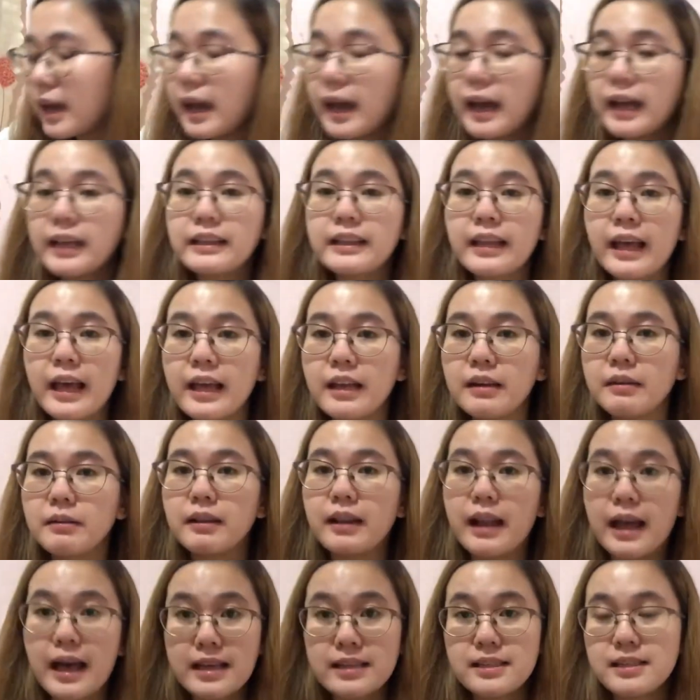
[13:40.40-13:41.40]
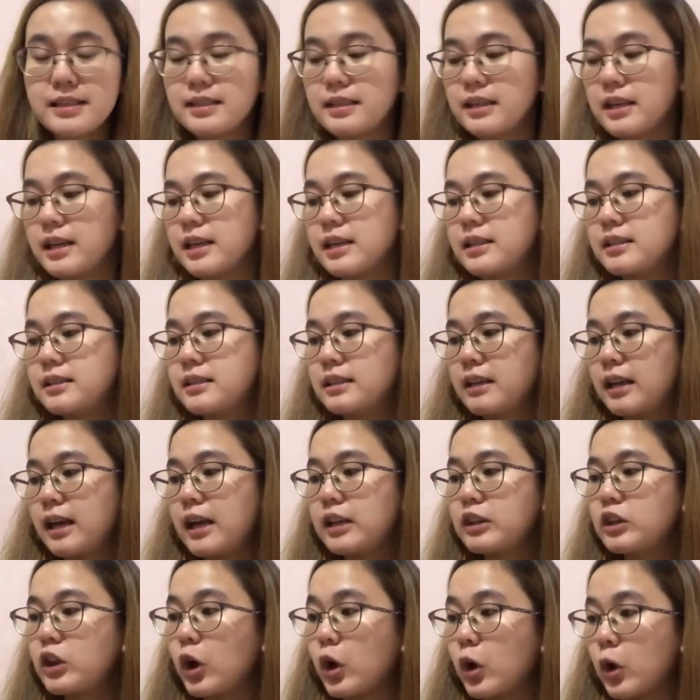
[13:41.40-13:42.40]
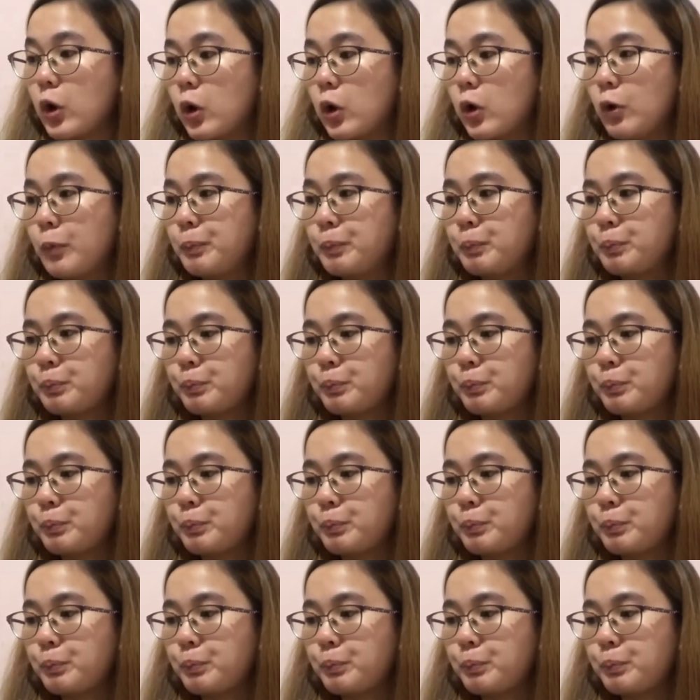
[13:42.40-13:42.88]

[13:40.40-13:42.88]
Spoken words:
And then, last is ito.